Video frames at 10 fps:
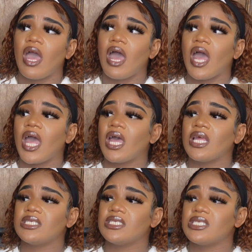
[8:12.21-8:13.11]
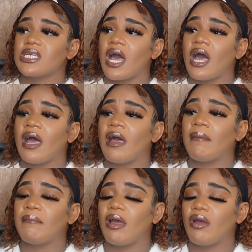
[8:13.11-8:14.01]
And
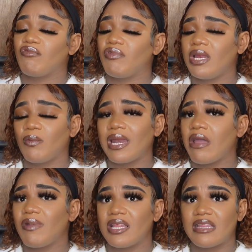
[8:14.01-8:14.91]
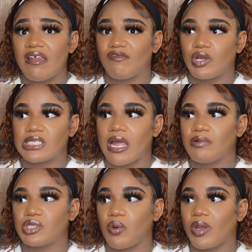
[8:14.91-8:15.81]
when I read that verse, I
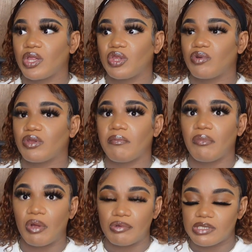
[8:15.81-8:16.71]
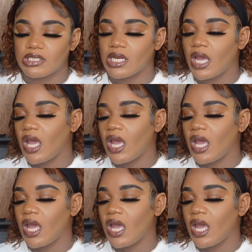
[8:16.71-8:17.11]
was going through the most.